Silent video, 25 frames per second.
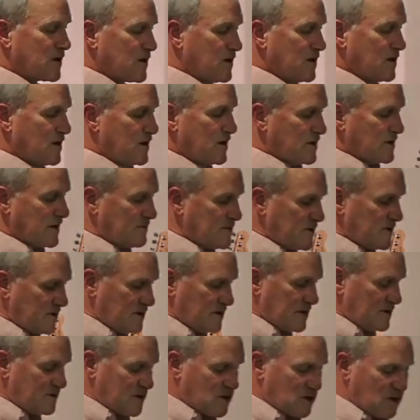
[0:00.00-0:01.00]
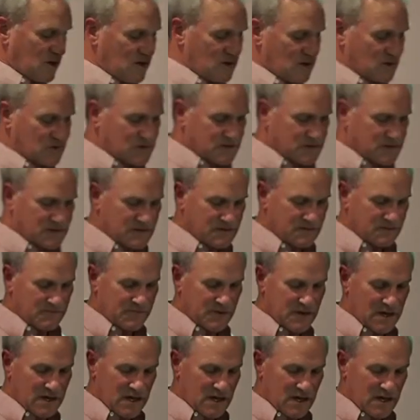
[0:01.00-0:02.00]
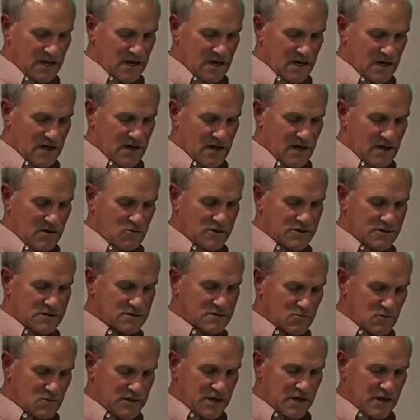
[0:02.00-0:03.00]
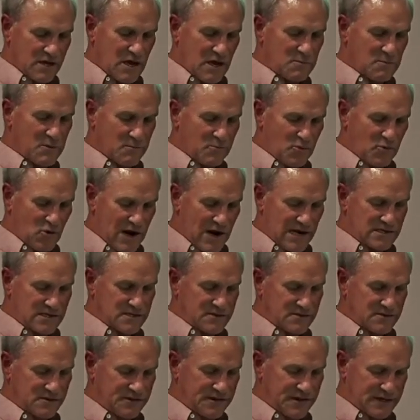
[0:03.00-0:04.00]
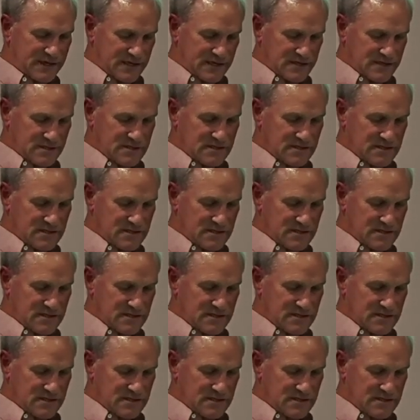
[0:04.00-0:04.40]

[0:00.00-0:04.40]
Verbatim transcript: Let me let me close with, with a couple of practical things.